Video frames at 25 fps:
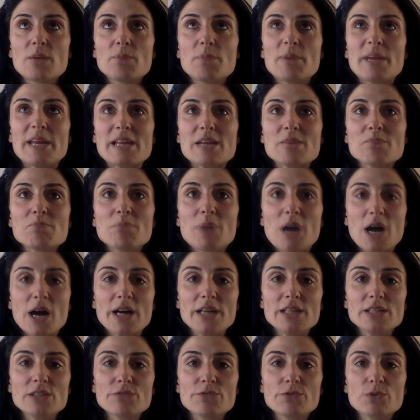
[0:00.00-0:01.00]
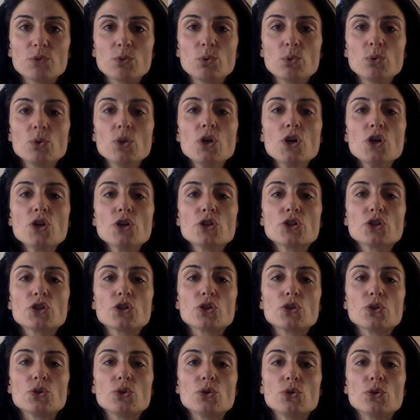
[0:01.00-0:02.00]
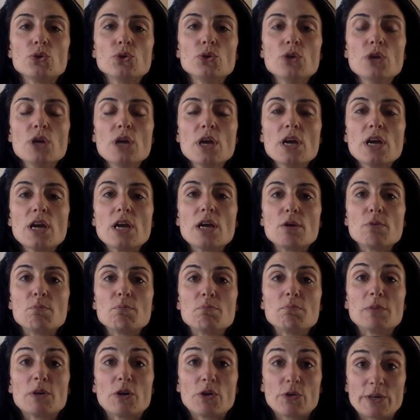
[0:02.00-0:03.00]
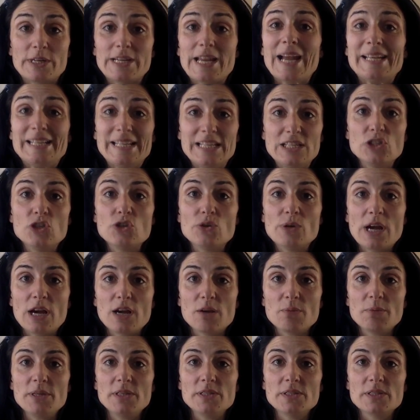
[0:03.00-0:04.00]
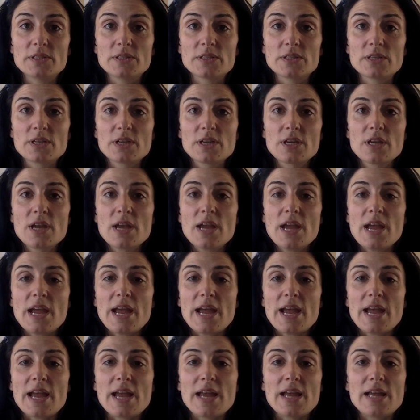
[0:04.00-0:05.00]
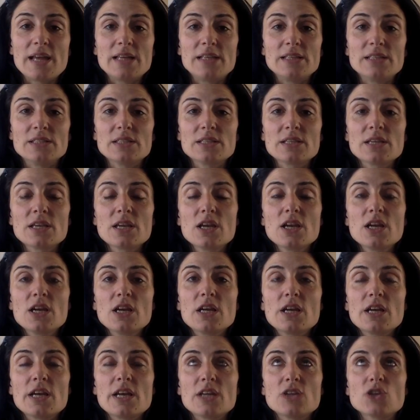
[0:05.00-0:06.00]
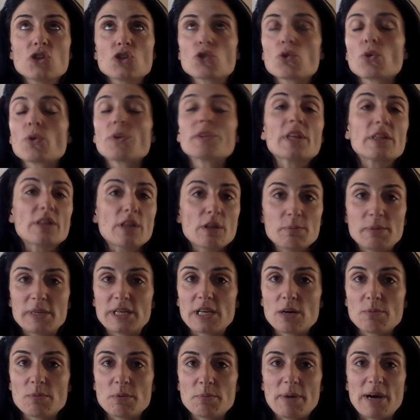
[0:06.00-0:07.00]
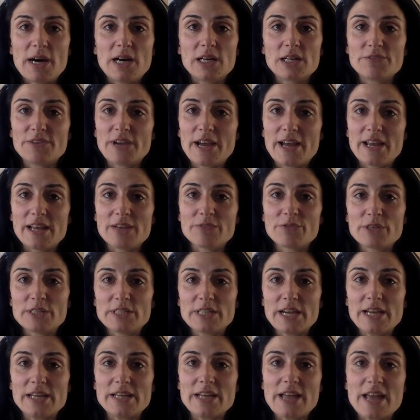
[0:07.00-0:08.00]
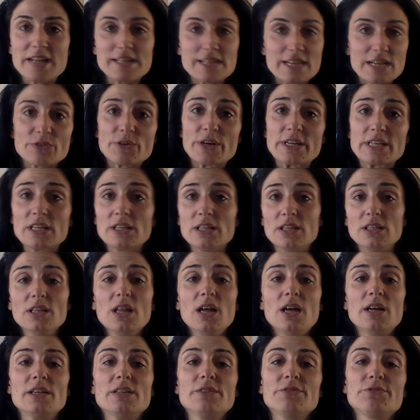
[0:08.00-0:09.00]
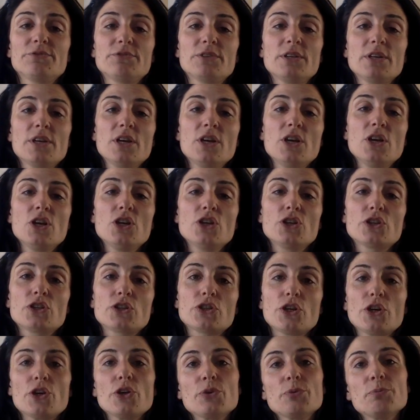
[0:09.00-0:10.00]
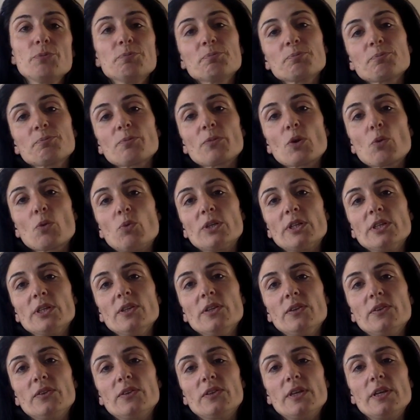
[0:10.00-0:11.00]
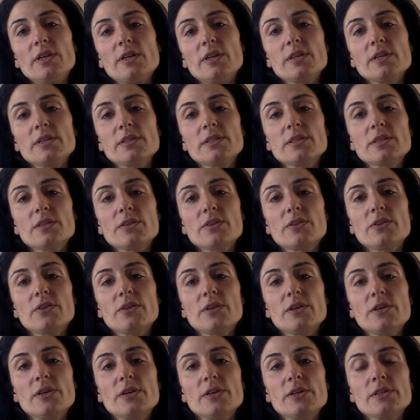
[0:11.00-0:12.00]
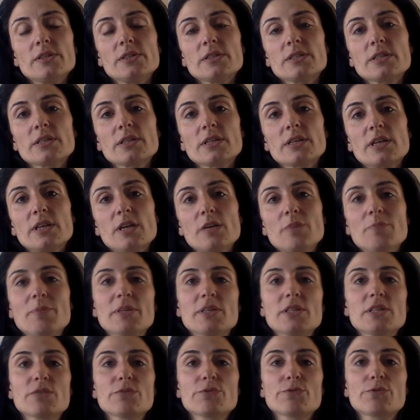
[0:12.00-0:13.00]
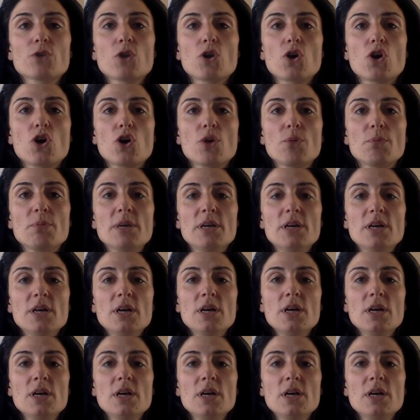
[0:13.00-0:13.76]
being mindful to creating new habits and ensuring that they become a part of our everyday and our regular life. So, what are the things that keep us from,